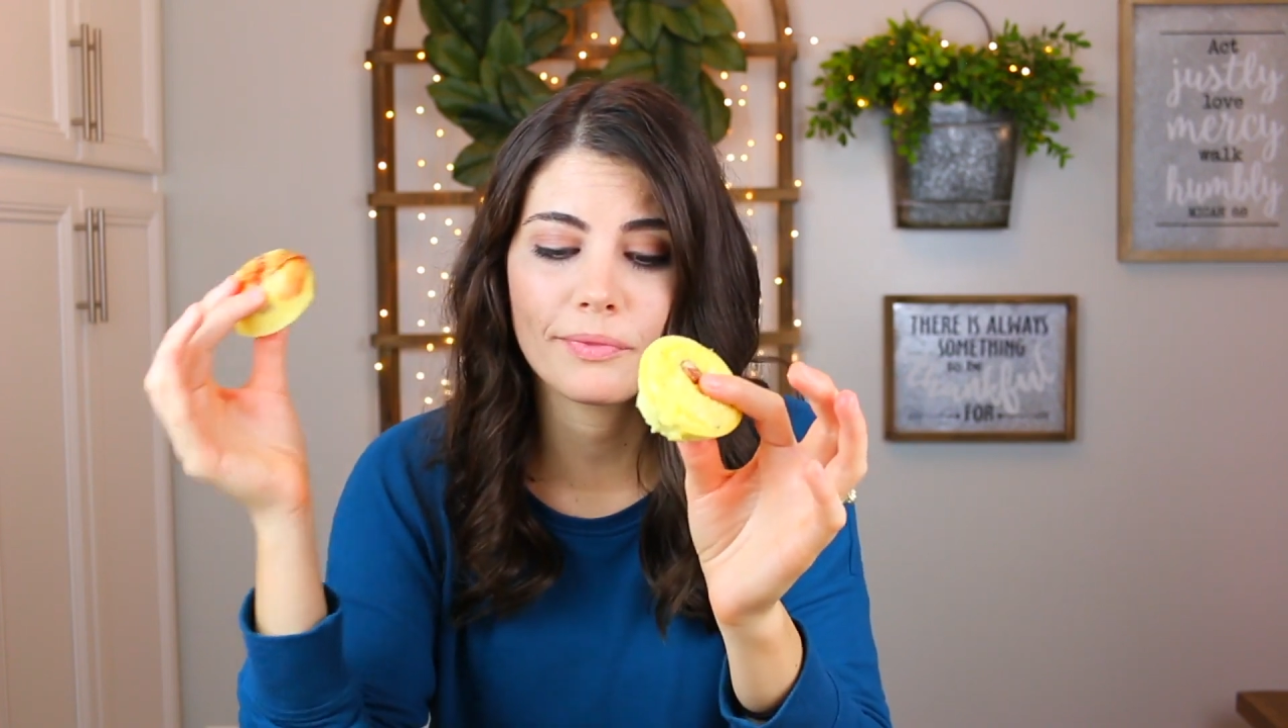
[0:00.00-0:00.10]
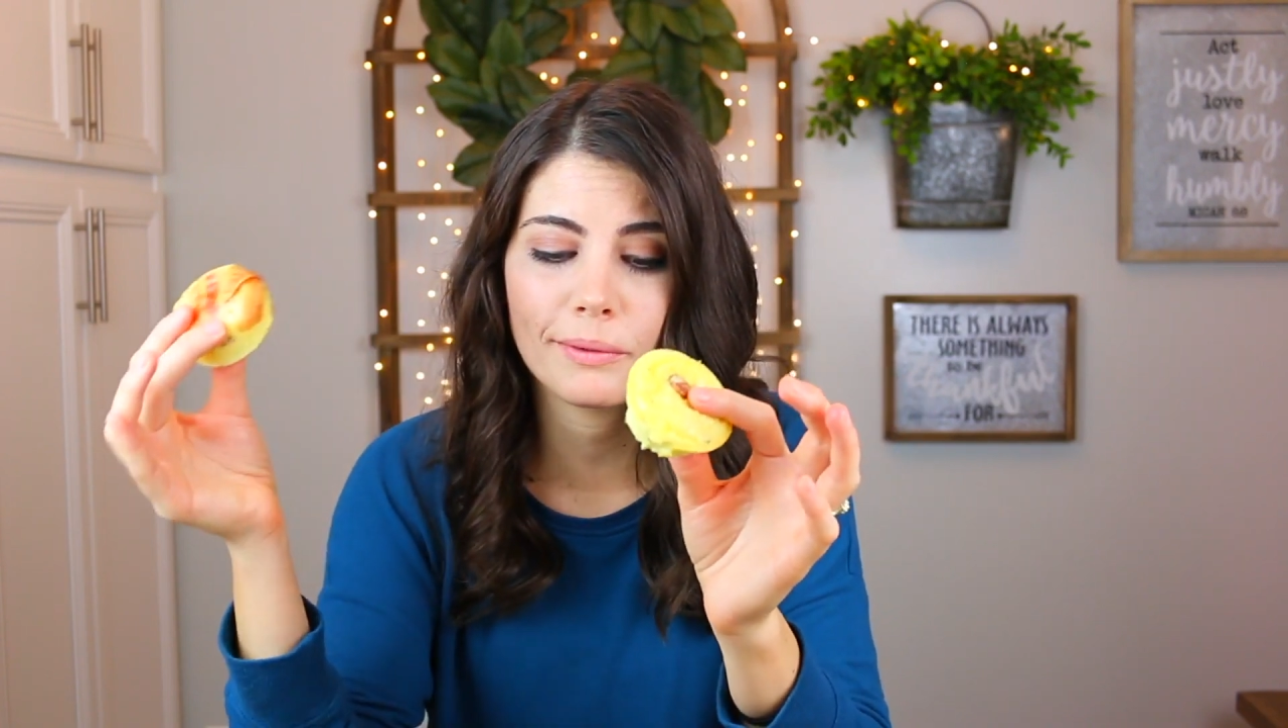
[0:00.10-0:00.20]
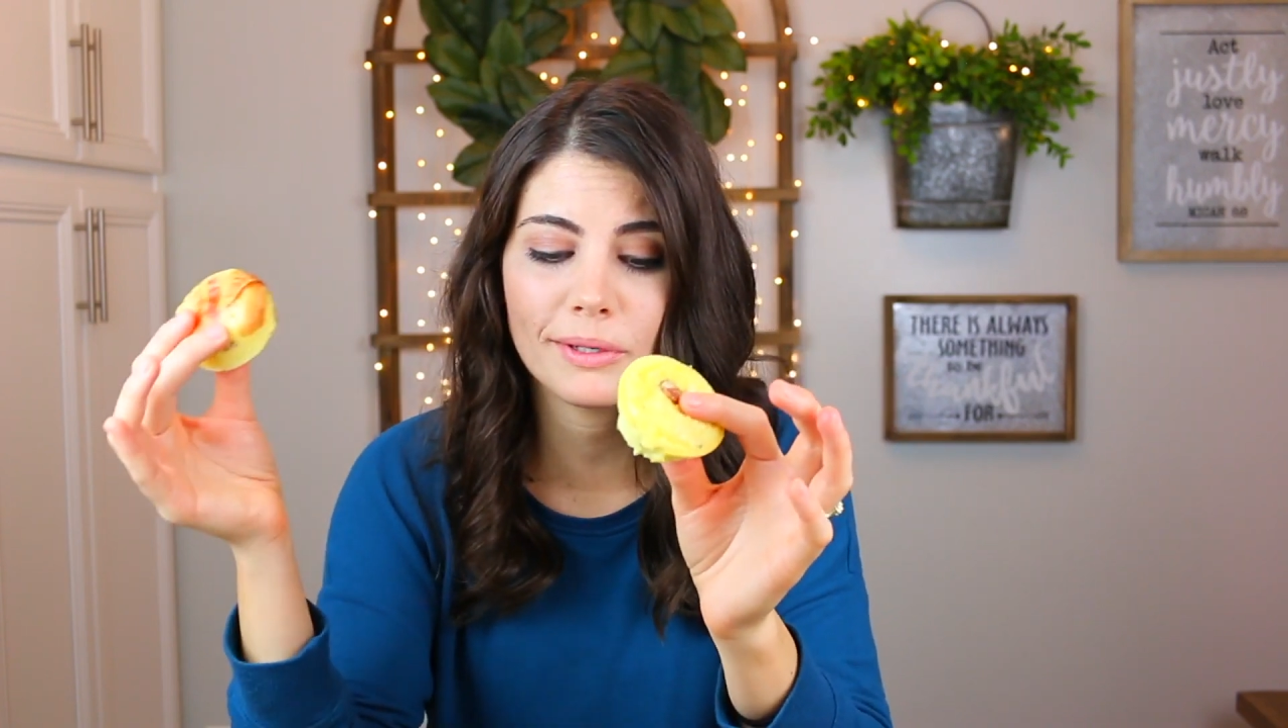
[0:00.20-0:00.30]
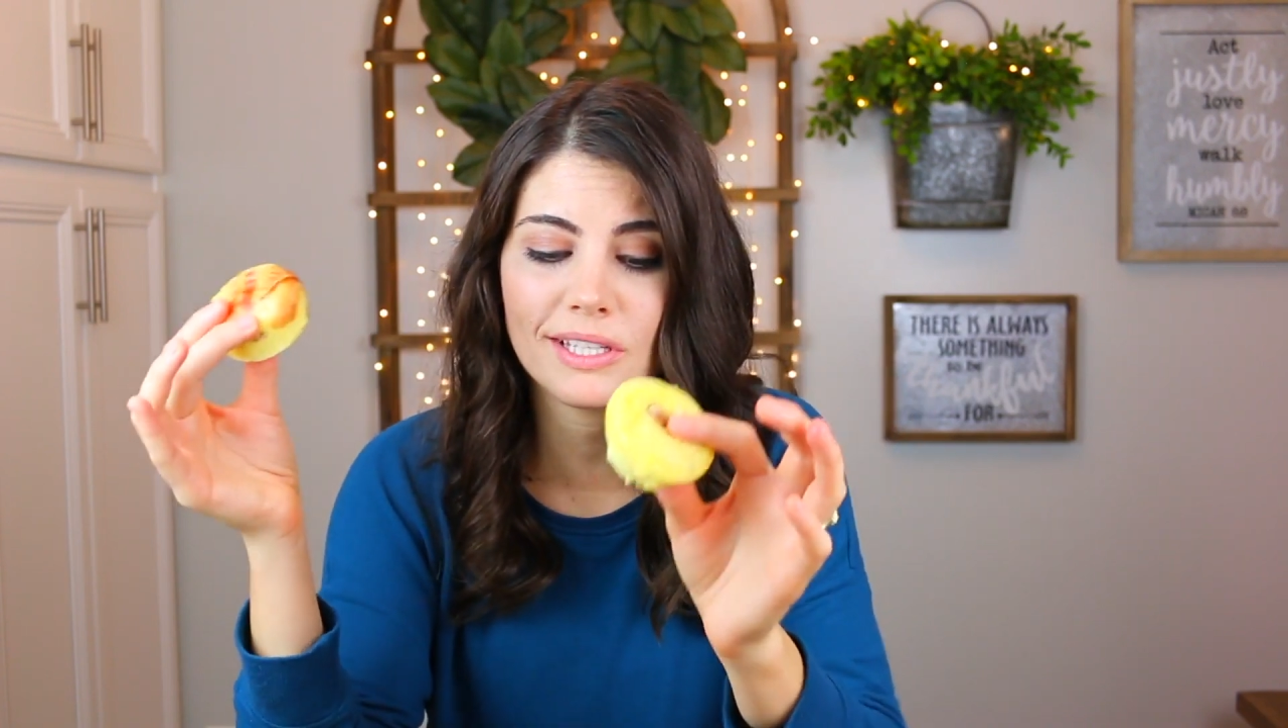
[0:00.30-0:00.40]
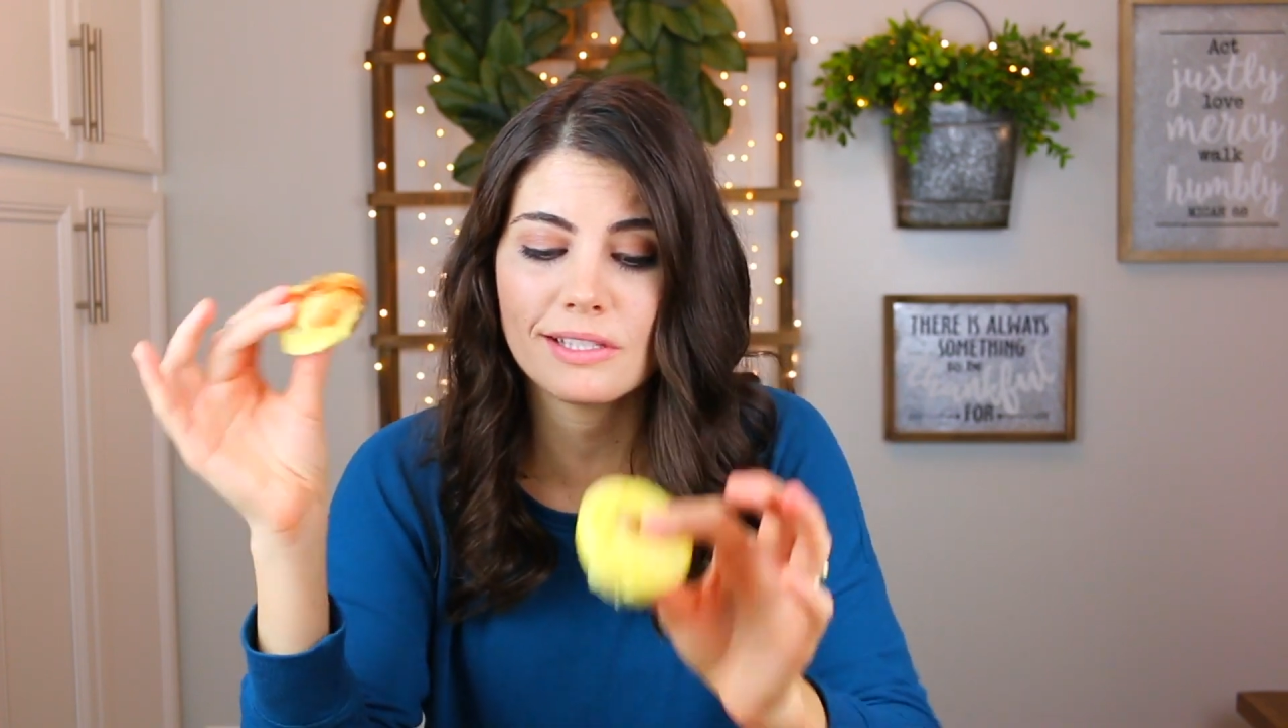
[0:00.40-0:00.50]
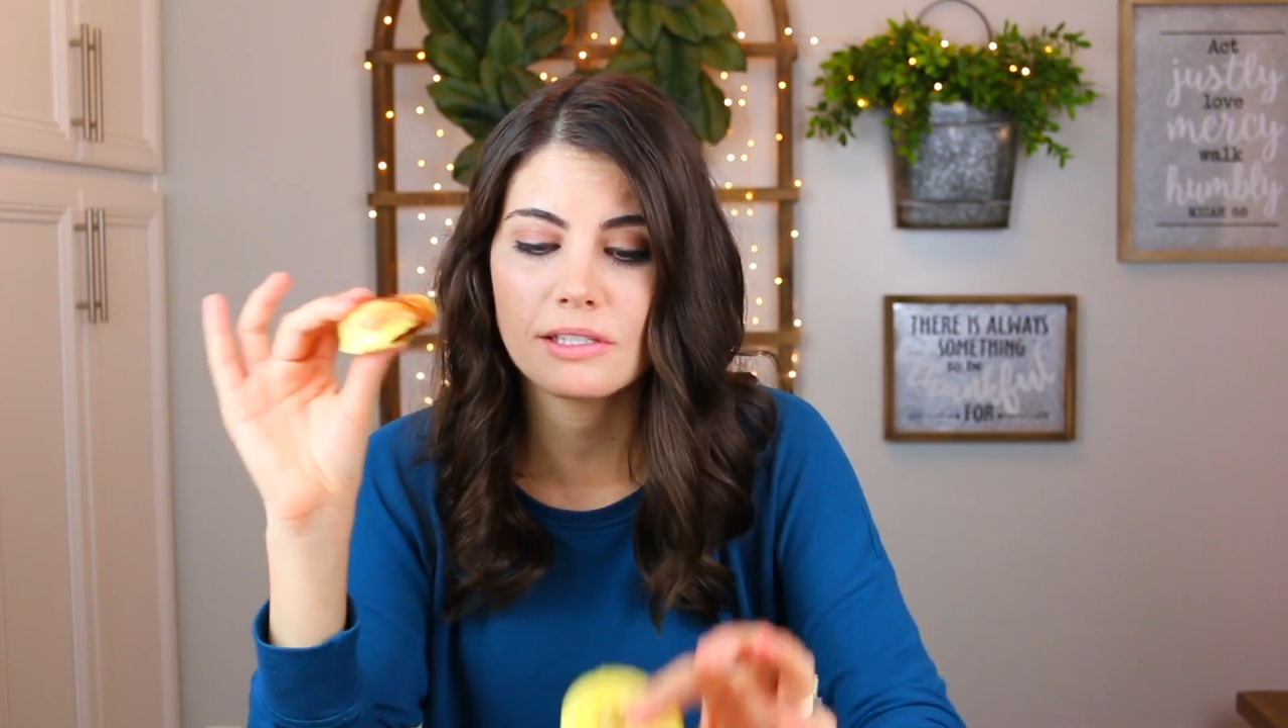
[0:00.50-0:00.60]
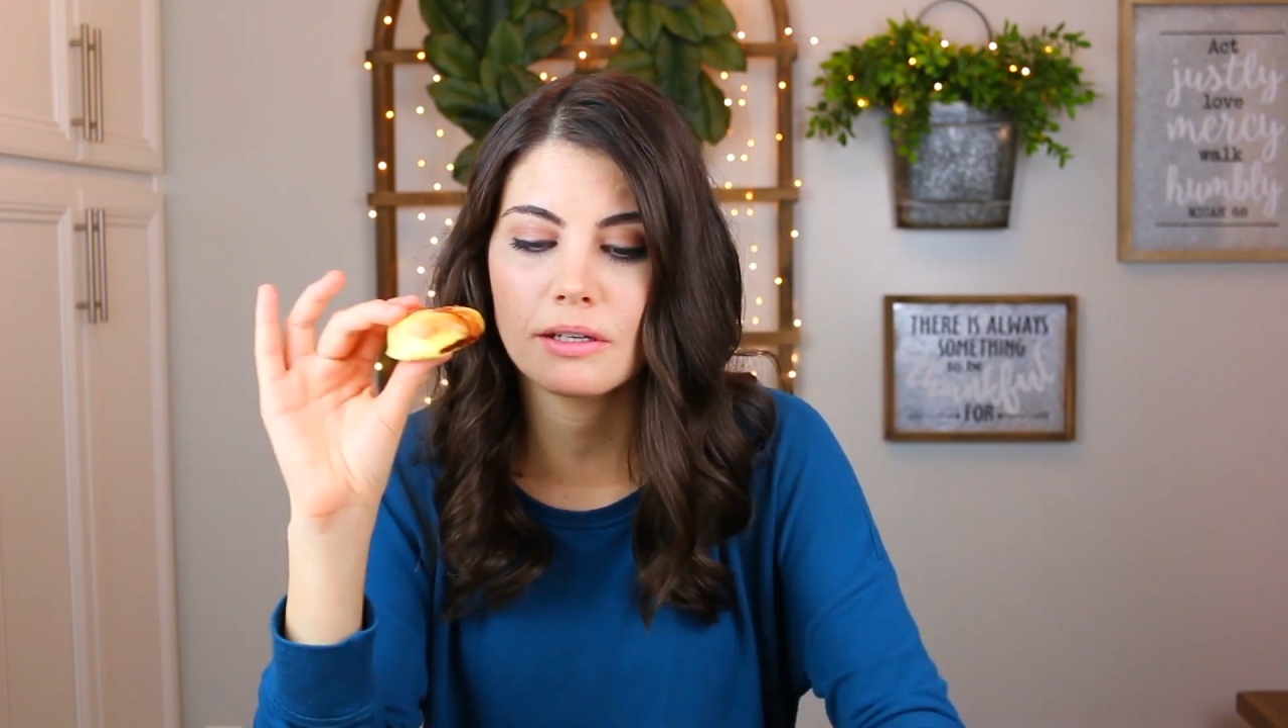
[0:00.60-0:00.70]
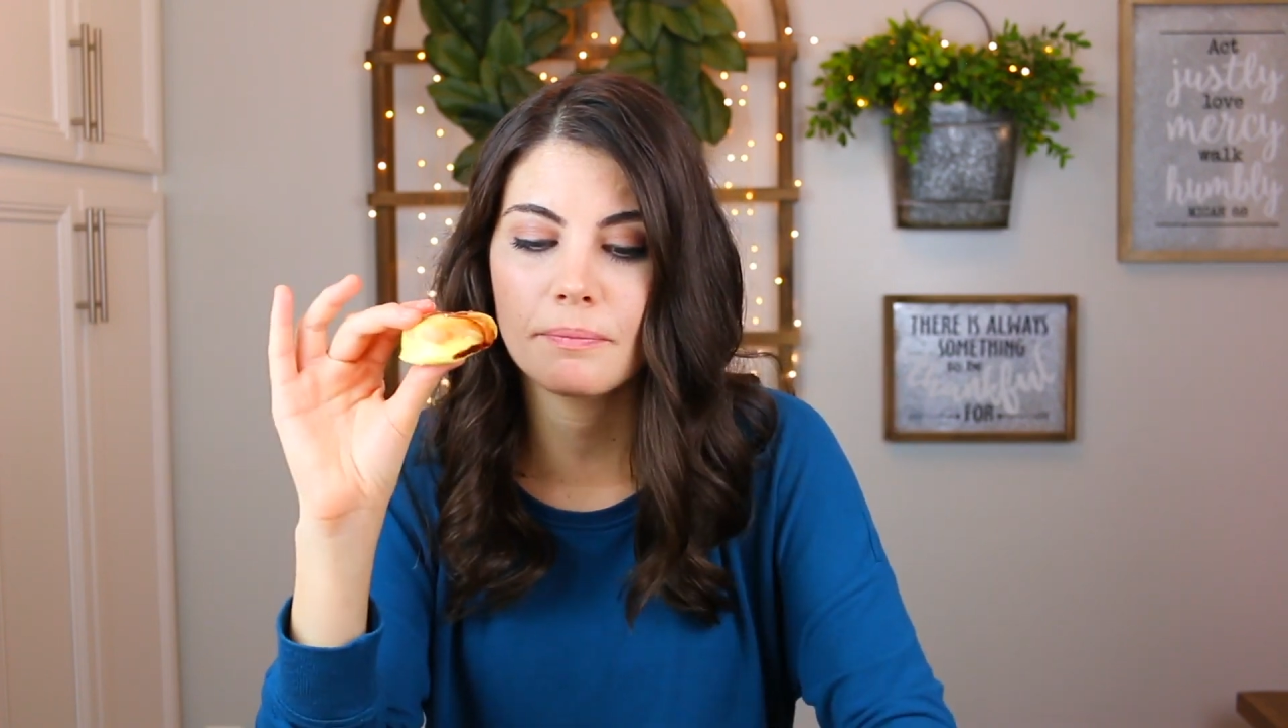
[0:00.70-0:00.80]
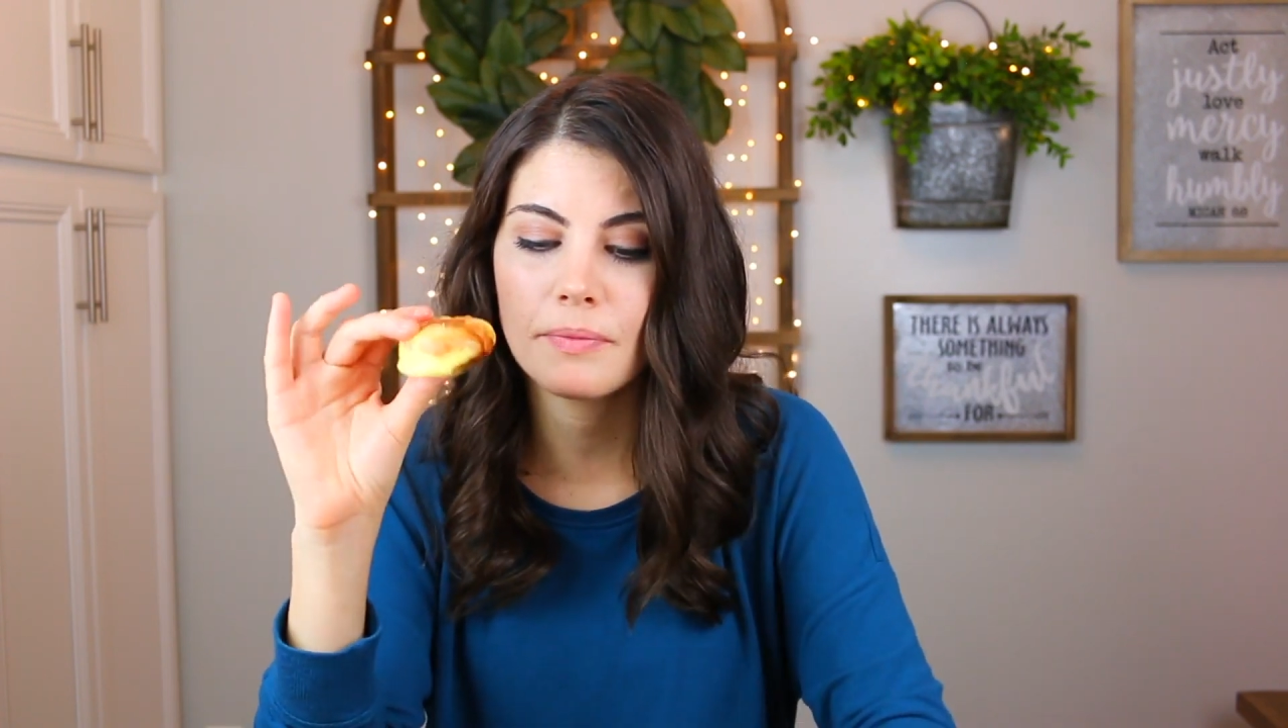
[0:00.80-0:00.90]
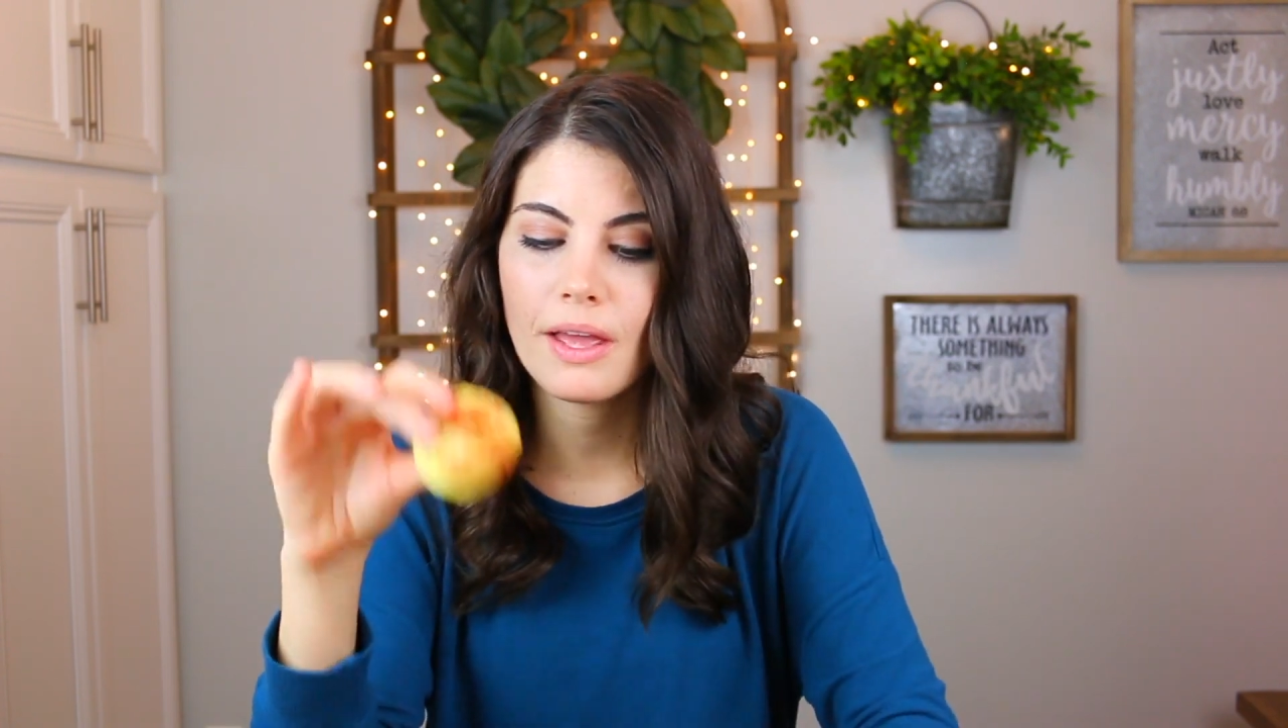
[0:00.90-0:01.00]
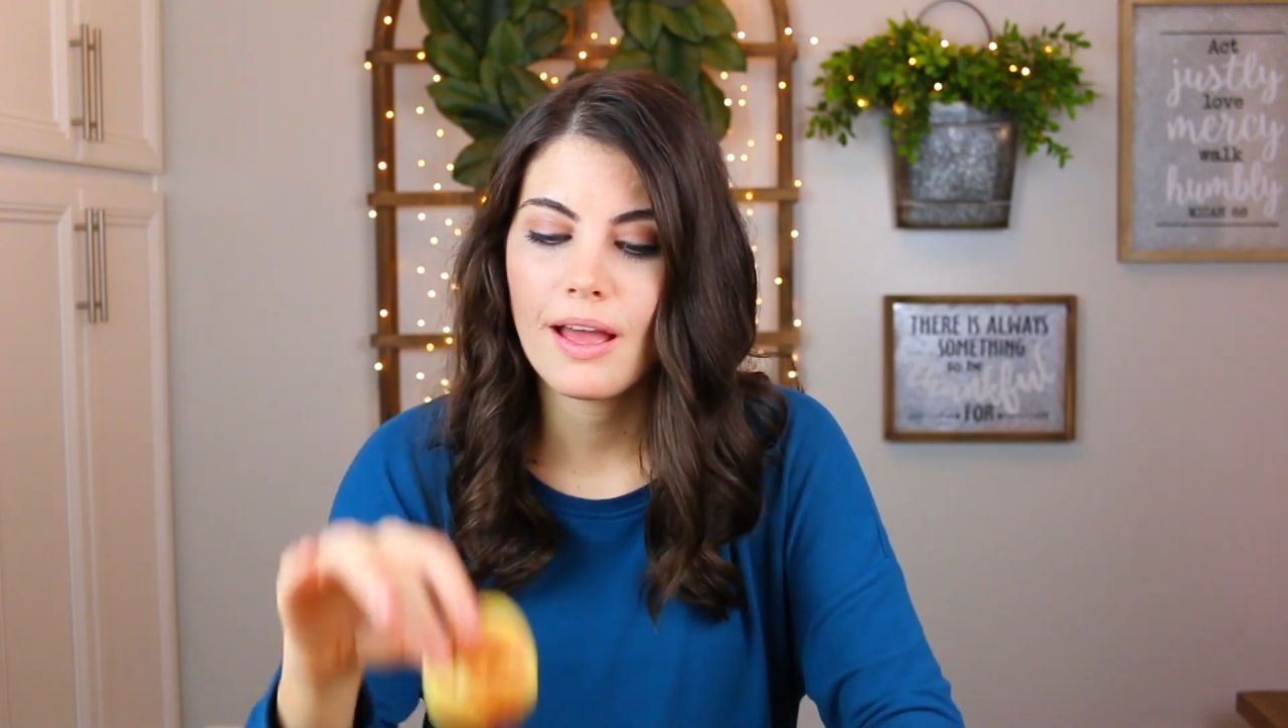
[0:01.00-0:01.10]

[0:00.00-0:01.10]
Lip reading: Let me taste them.